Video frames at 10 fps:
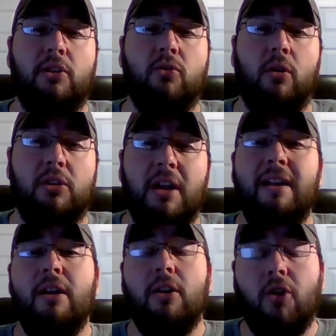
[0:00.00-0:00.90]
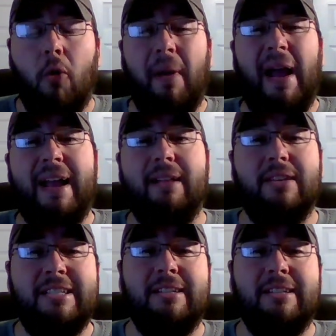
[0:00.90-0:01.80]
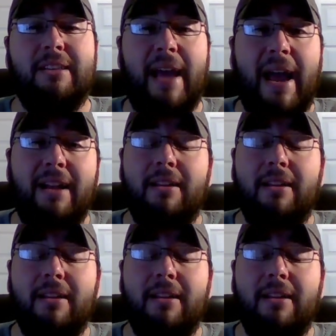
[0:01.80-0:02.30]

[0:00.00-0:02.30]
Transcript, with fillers: George, go back and listen to that.